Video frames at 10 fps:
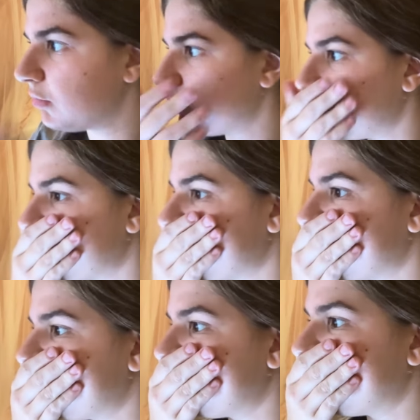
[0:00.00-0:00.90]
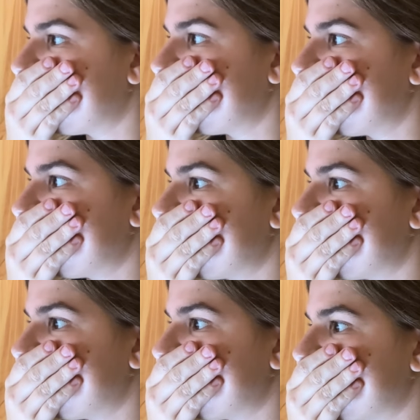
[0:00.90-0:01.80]

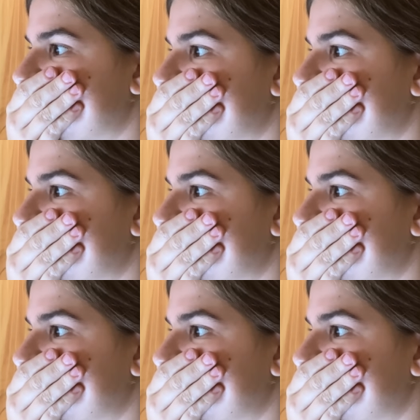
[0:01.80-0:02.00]
No one is speaking in this clip.